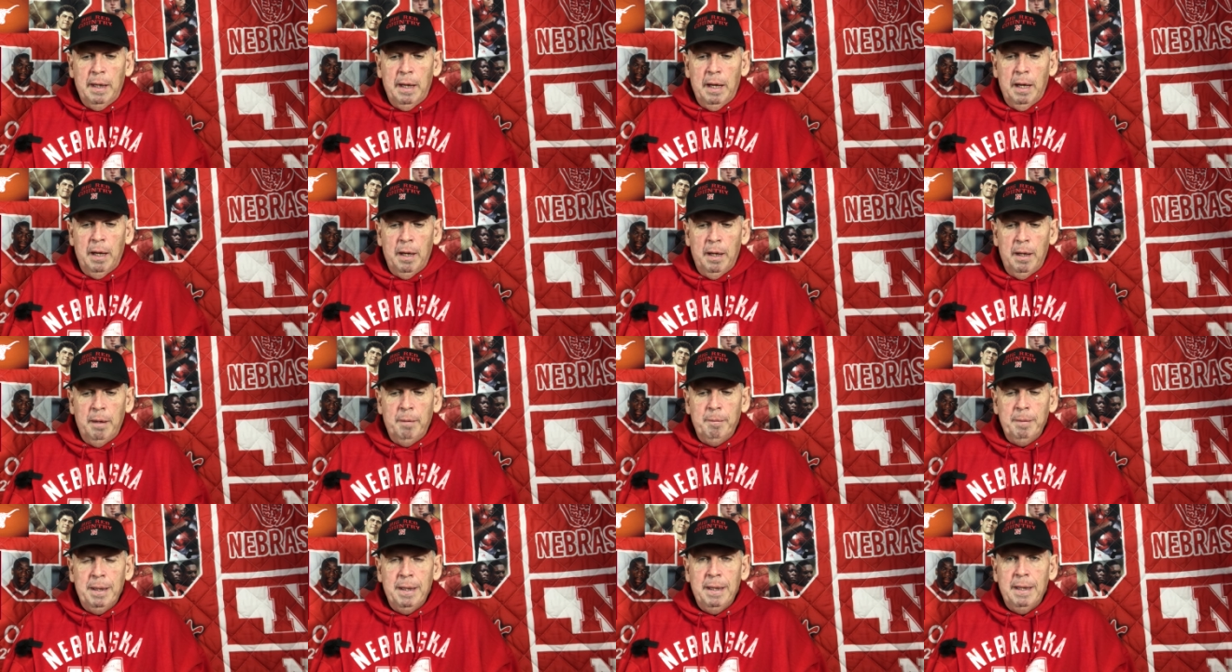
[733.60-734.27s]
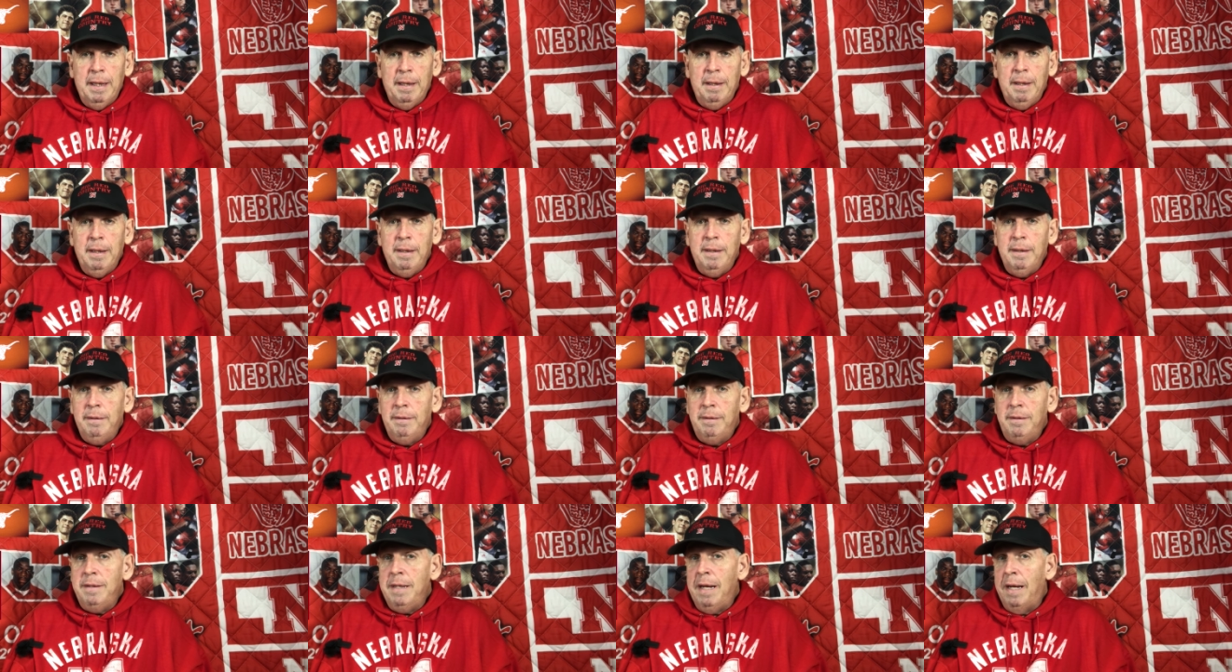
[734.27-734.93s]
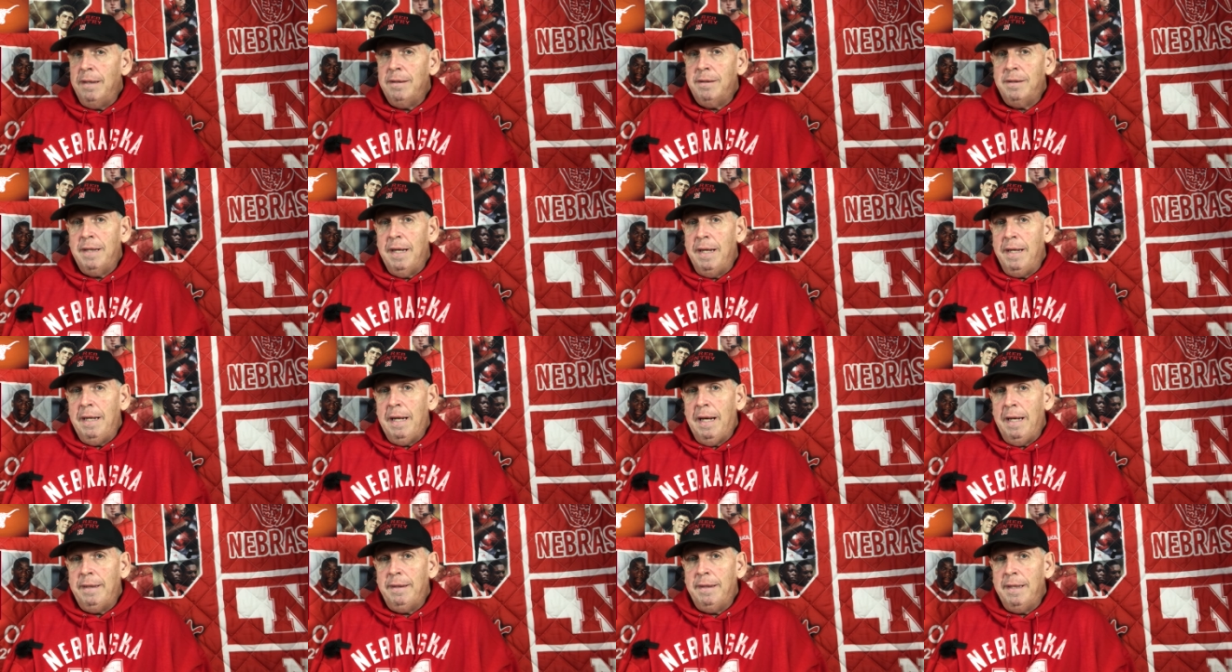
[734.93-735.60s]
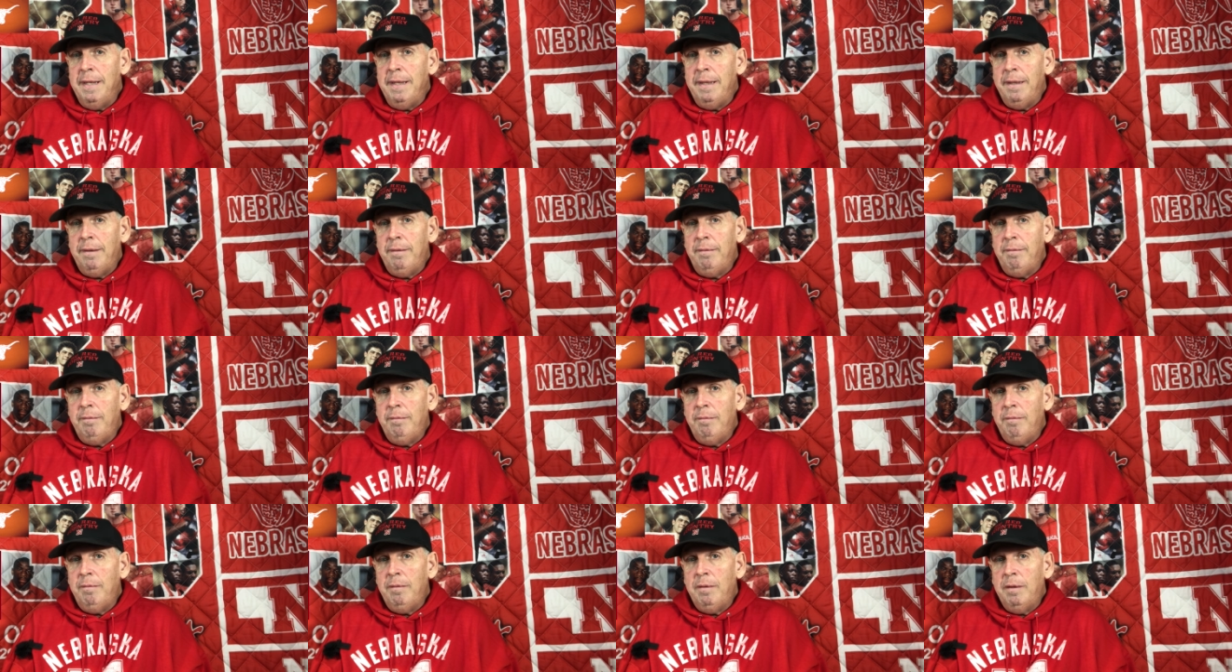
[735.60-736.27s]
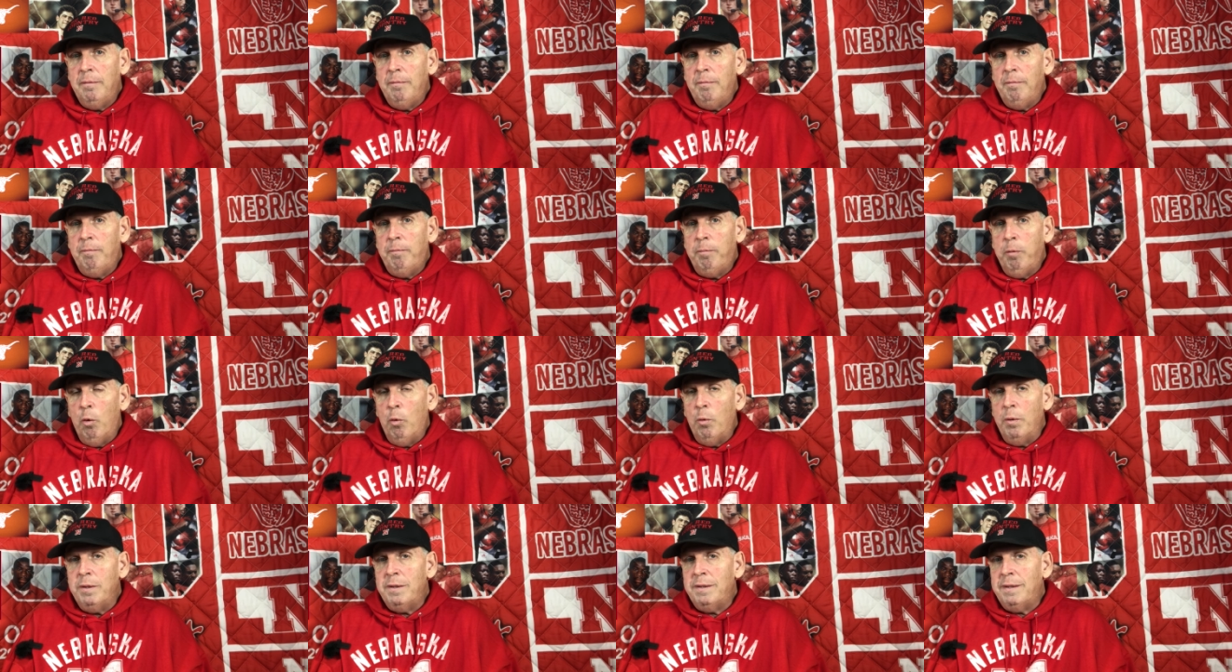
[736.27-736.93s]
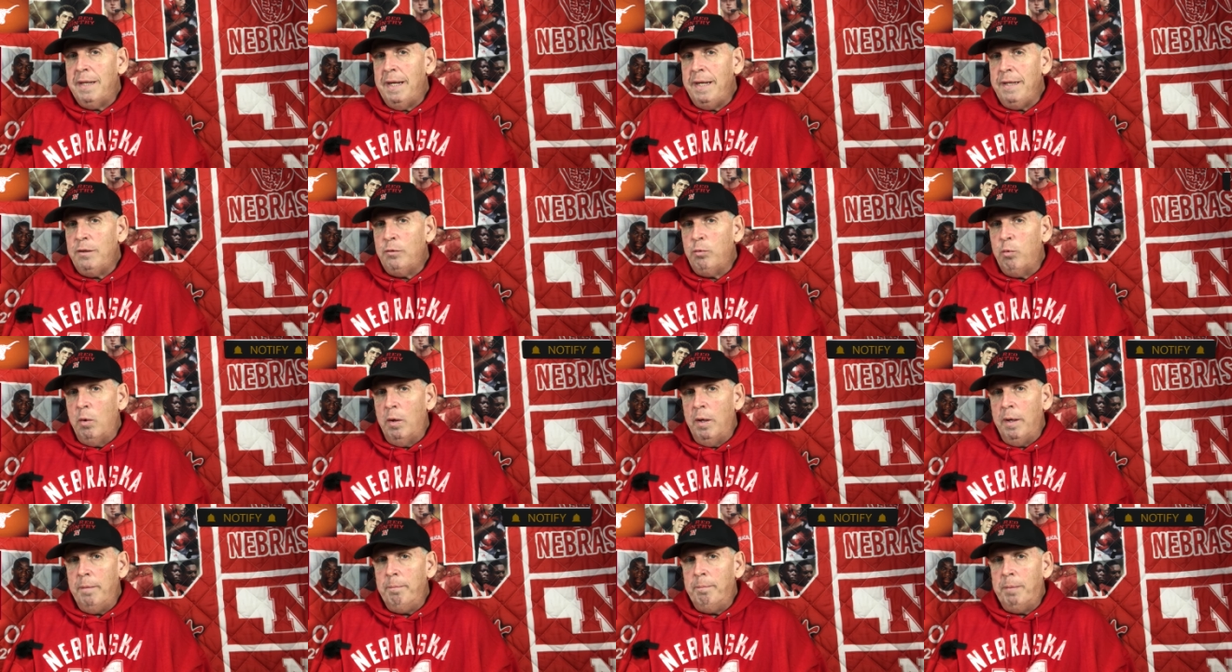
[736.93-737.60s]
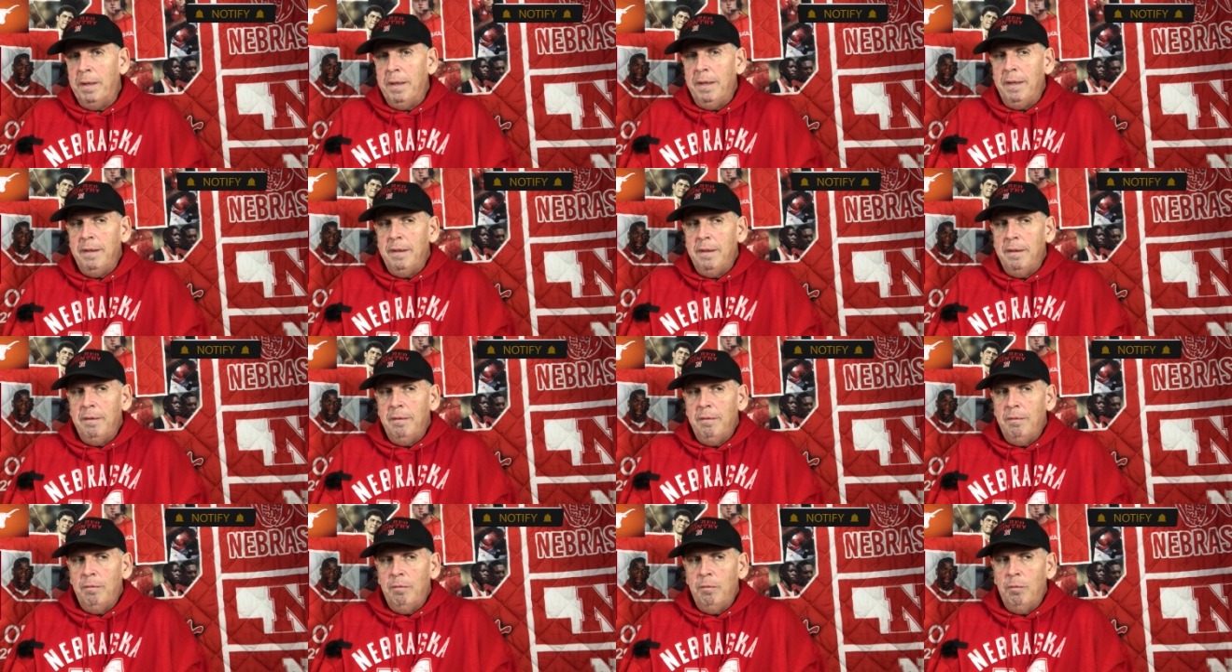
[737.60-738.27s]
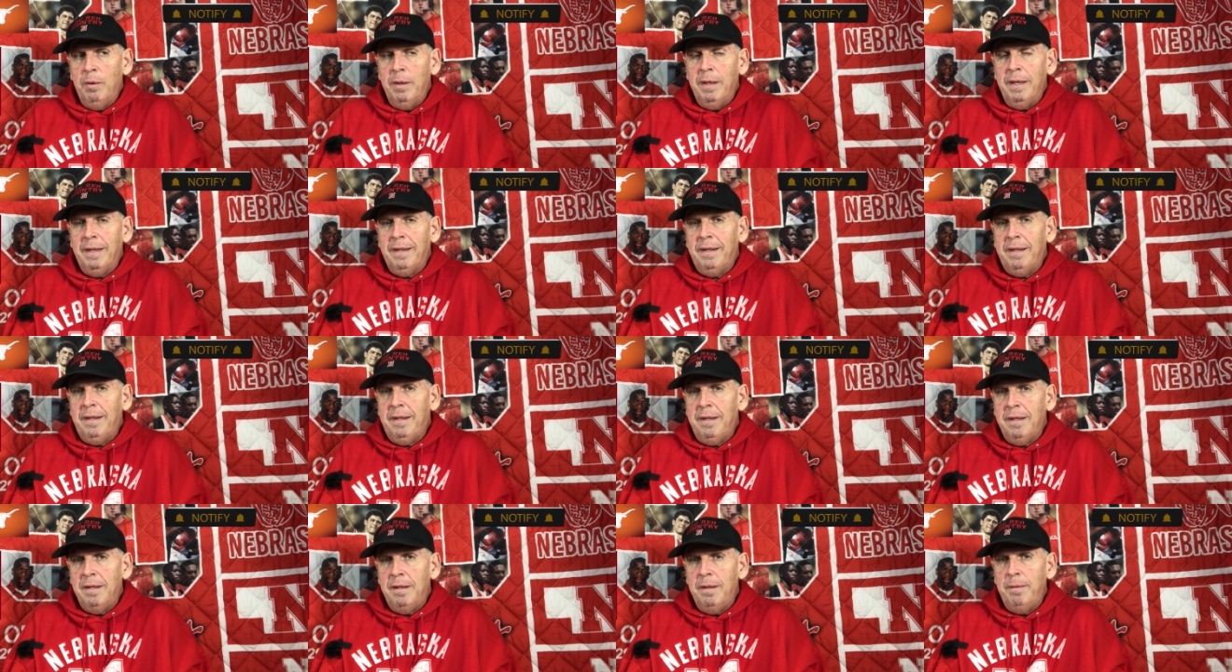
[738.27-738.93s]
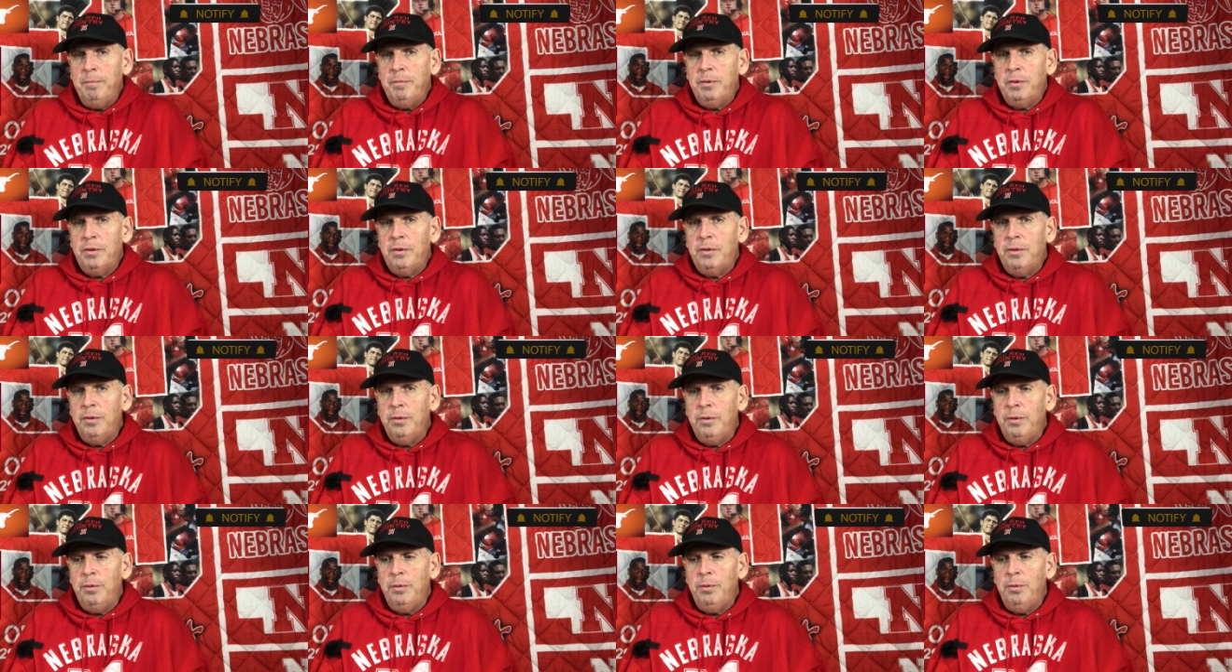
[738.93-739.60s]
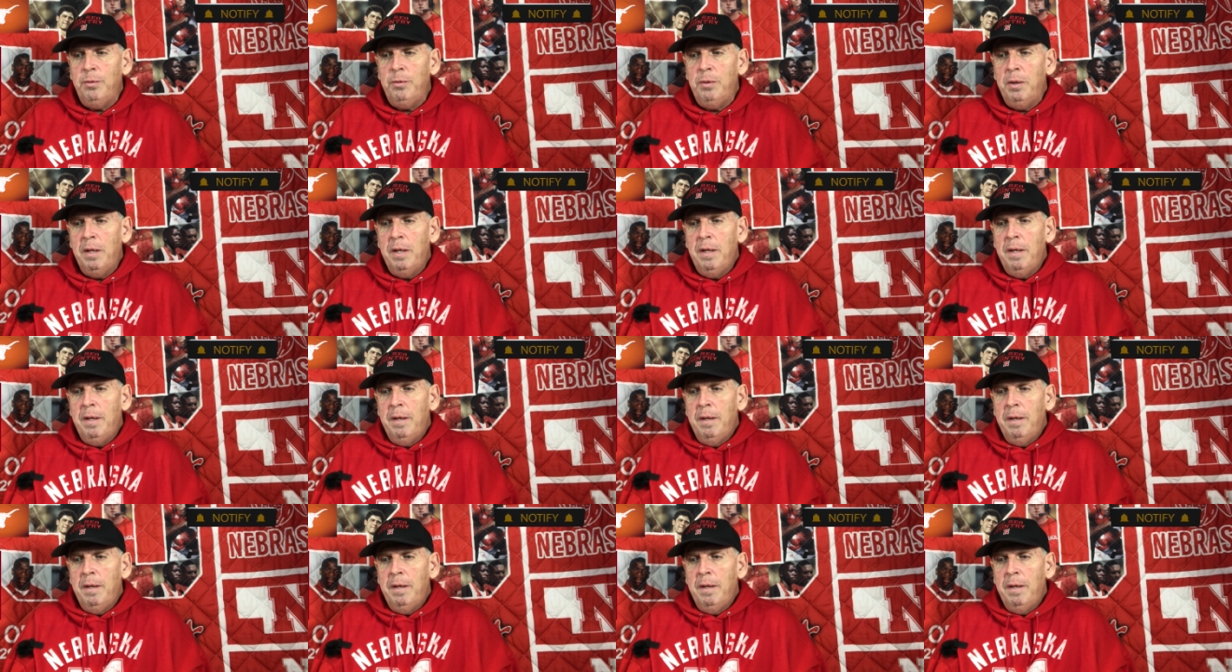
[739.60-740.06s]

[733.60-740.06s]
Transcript: Um, and and not saying I think Florida State's won, but when it comes to